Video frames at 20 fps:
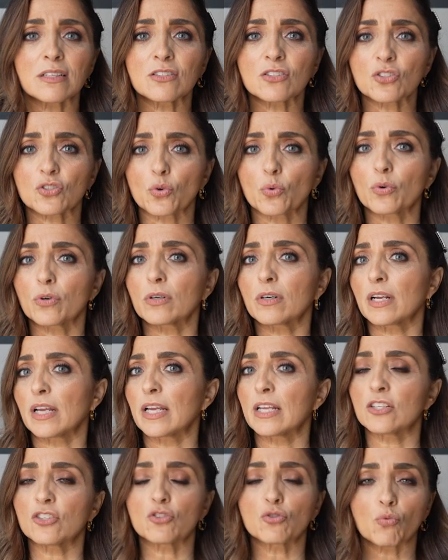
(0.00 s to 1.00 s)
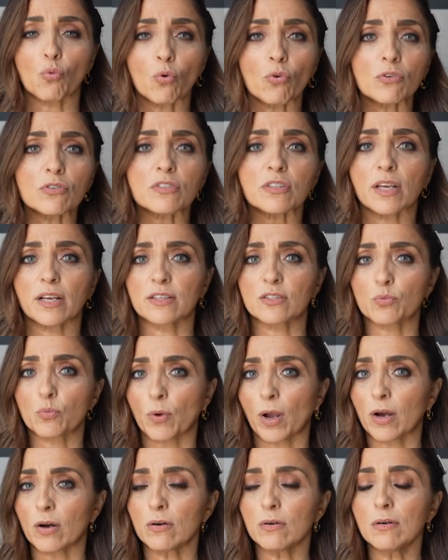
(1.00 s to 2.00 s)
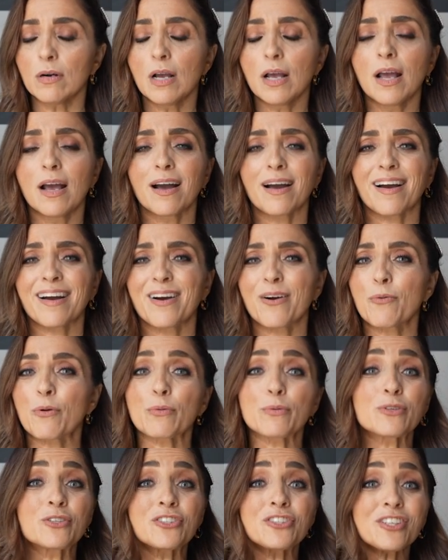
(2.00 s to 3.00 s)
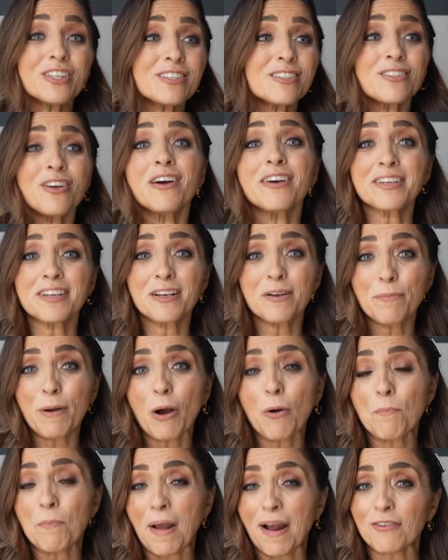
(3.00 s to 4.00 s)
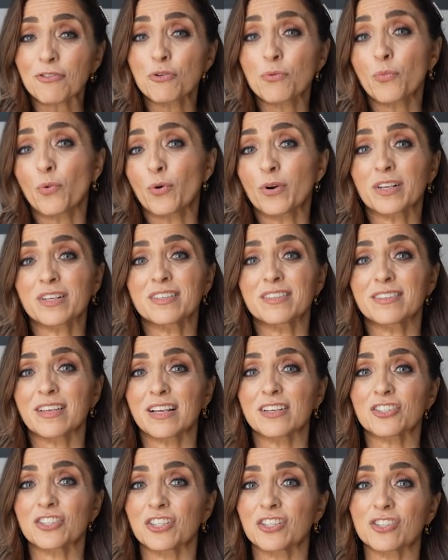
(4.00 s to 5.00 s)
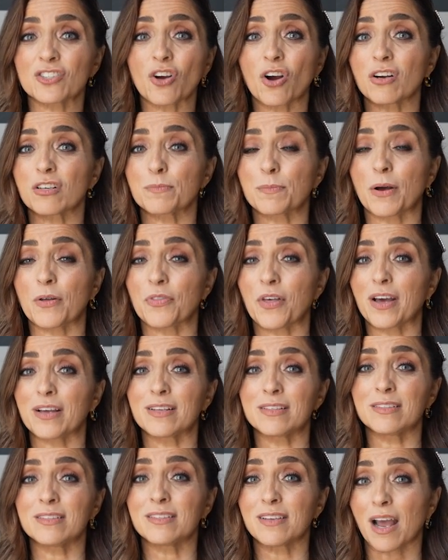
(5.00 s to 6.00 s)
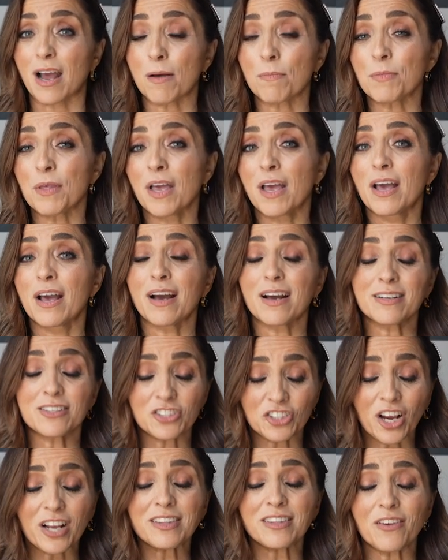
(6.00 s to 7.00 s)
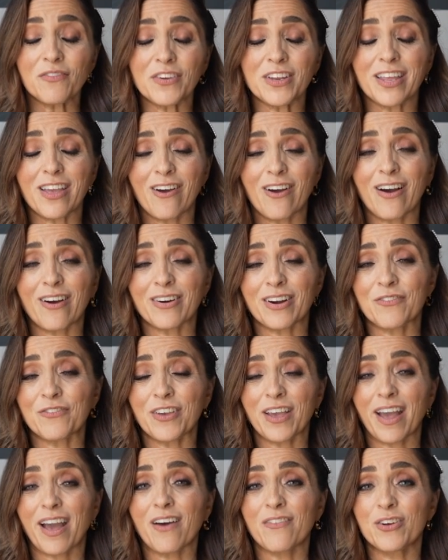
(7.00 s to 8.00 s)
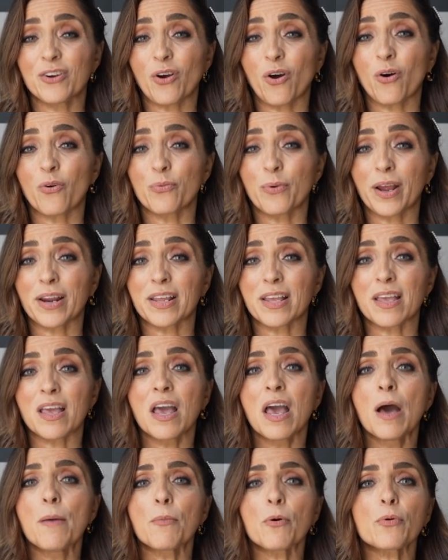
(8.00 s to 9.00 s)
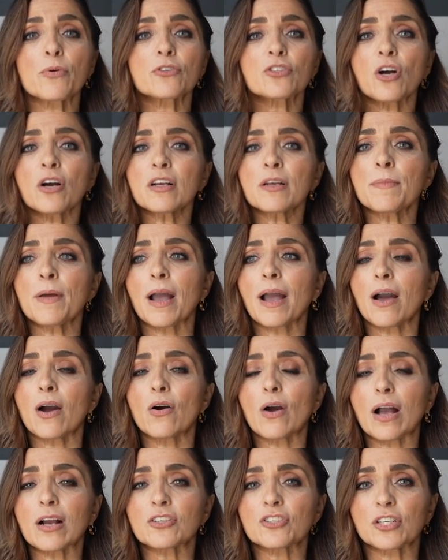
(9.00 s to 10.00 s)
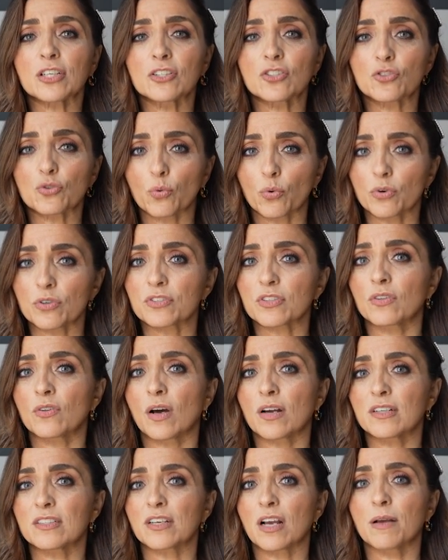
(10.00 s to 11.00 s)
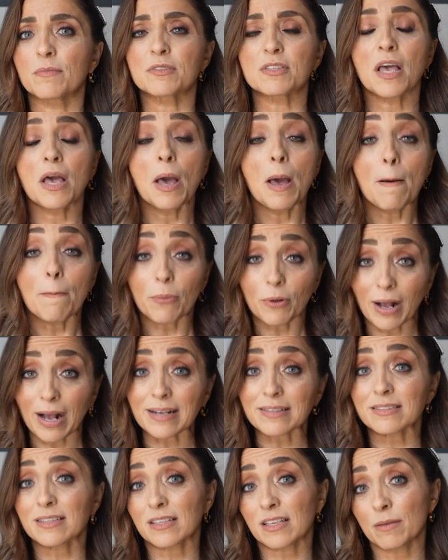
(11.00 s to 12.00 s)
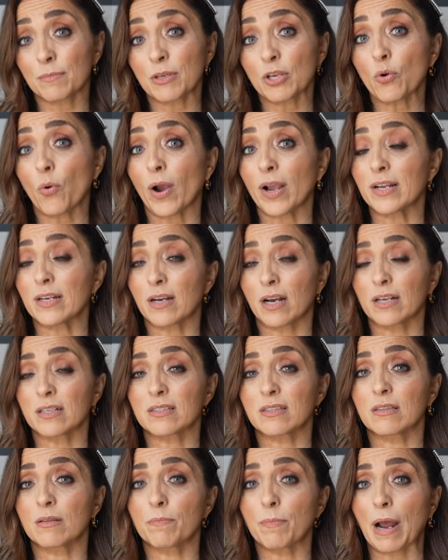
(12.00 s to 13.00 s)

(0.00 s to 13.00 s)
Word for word: and store in drawers as well. We were just talking about bathroom organization and talked about that in depth. Check that video out if you haven't already, but we were talking about how actually in drawers a lot of times plastic can be quite nice in the